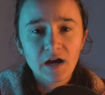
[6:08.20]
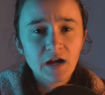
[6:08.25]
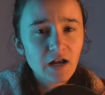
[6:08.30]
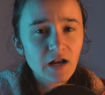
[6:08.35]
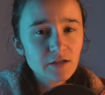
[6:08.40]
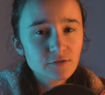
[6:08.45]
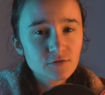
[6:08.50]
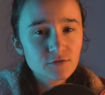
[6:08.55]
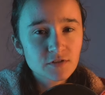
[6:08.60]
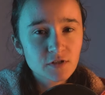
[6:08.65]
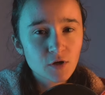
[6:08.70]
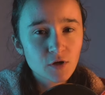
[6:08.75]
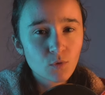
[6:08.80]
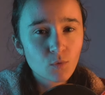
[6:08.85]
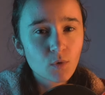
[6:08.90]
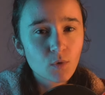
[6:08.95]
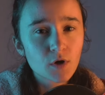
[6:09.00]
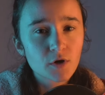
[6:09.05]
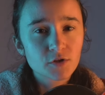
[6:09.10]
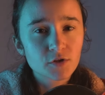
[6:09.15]
I'd like to say a
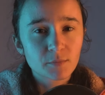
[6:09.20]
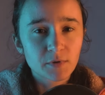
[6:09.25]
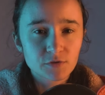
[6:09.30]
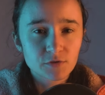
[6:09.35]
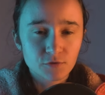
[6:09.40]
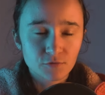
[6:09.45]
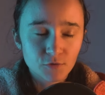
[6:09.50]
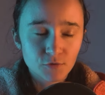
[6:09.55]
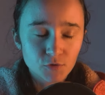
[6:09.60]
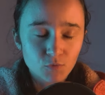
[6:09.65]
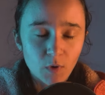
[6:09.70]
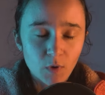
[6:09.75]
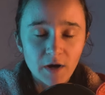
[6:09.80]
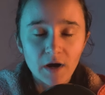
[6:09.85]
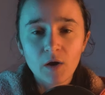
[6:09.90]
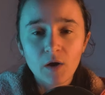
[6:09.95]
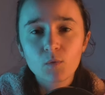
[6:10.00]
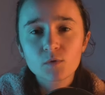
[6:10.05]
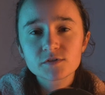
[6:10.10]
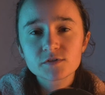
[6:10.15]
word about the footwear.
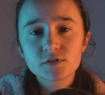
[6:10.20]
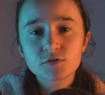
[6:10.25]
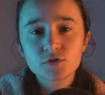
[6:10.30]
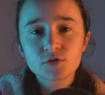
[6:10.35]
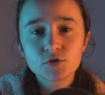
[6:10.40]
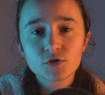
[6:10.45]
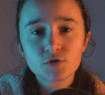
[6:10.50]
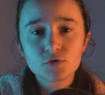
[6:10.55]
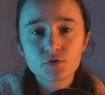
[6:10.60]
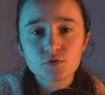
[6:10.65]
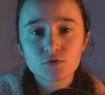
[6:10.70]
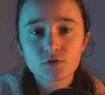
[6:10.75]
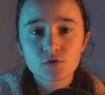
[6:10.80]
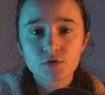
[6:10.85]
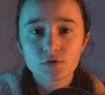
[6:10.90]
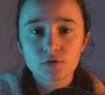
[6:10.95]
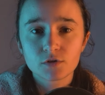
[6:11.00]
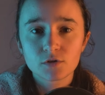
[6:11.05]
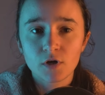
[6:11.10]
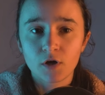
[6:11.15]
I wanted to use
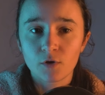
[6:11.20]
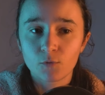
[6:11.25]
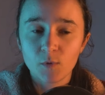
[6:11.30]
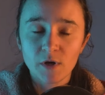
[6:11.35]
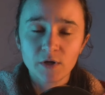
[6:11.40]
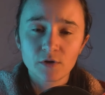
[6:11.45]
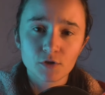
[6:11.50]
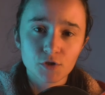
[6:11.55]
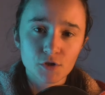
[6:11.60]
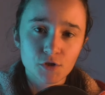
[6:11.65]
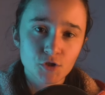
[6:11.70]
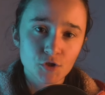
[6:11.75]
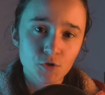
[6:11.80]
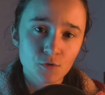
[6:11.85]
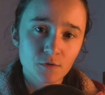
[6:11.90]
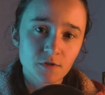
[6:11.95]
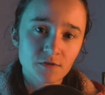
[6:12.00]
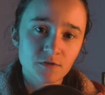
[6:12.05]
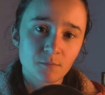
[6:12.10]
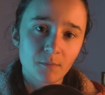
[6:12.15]
a regular
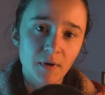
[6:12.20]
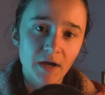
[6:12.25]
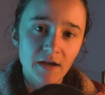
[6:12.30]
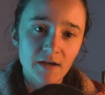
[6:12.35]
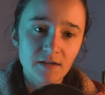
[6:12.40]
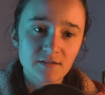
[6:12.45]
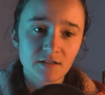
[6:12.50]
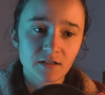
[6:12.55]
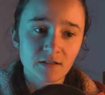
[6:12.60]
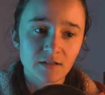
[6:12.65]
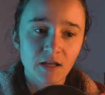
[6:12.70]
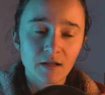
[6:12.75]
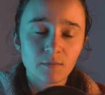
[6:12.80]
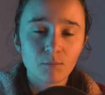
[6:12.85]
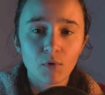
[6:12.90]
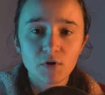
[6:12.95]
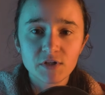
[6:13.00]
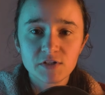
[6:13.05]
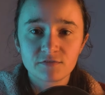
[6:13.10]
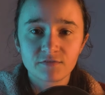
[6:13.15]
shoe as a base and then
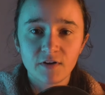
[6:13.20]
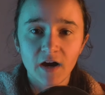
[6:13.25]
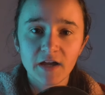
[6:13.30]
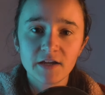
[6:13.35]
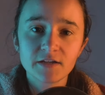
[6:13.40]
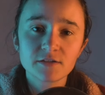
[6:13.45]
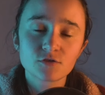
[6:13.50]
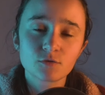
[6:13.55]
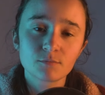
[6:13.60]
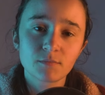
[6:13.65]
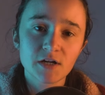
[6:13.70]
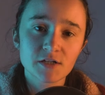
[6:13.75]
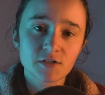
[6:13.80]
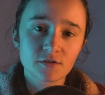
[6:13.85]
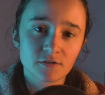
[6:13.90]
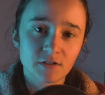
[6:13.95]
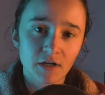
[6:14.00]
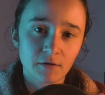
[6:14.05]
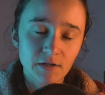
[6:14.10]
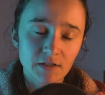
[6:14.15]
modify it to match
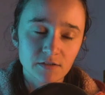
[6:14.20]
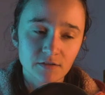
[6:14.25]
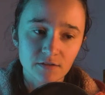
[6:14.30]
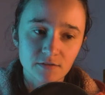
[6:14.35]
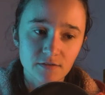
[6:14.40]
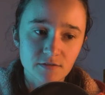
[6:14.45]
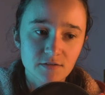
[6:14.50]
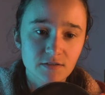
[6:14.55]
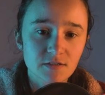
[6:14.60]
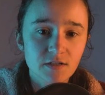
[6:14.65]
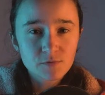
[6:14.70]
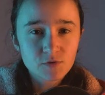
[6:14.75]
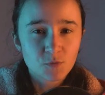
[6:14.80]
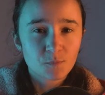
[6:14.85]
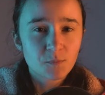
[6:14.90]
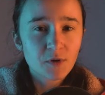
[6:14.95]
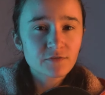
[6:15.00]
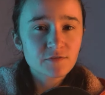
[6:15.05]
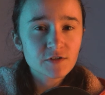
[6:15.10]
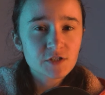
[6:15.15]
the characters. The
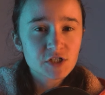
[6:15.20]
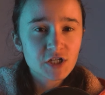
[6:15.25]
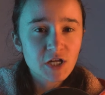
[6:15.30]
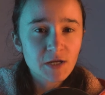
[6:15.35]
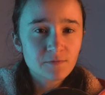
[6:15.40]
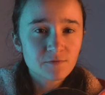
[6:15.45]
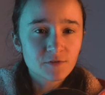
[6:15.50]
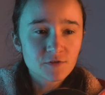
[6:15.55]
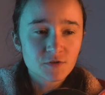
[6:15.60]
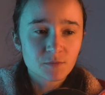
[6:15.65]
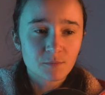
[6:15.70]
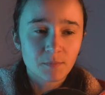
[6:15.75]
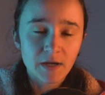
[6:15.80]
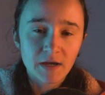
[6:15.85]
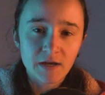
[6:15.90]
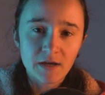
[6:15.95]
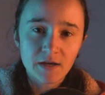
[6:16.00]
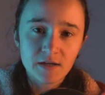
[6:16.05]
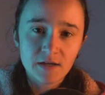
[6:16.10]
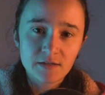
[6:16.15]
perfect shape for the
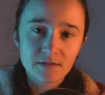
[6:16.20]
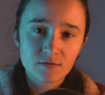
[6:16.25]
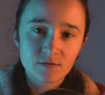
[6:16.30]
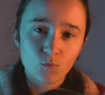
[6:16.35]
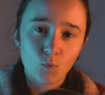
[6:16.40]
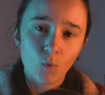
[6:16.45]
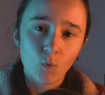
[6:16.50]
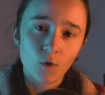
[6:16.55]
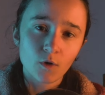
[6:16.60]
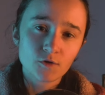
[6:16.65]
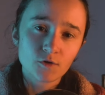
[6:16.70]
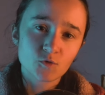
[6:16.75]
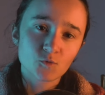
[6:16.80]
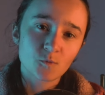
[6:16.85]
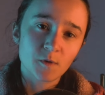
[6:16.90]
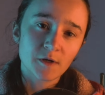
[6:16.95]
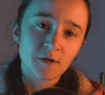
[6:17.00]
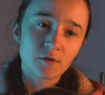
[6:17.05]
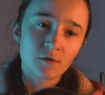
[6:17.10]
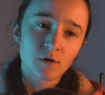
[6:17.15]
base was
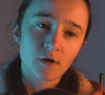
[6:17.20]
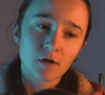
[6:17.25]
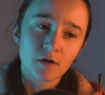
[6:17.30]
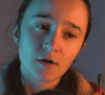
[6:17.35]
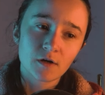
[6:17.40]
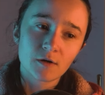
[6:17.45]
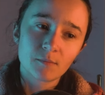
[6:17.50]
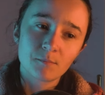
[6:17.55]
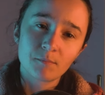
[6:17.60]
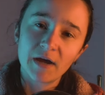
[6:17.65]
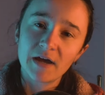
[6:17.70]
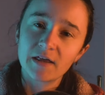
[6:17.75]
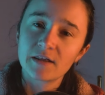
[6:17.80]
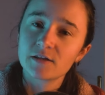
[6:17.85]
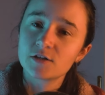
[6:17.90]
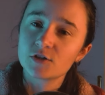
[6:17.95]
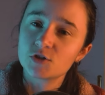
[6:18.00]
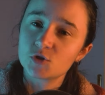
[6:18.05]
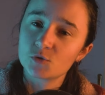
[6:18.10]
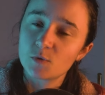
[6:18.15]
regular
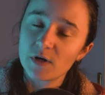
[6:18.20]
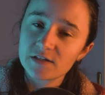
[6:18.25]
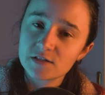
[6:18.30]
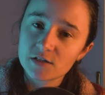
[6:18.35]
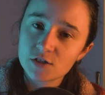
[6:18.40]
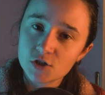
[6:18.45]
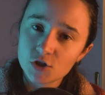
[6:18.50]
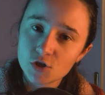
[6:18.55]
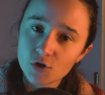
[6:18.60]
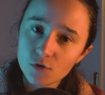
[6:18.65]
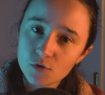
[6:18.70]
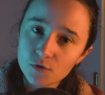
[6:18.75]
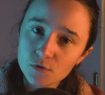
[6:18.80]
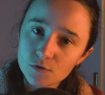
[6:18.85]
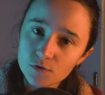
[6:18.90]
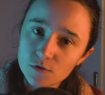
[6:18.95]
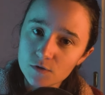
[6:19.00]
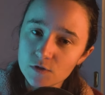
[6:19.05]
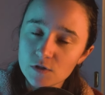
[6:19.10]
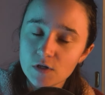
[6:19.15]
men dress
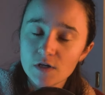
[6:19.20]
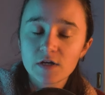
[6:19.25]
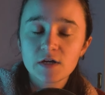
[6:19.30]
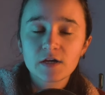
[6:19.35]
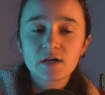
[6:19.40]
shoes,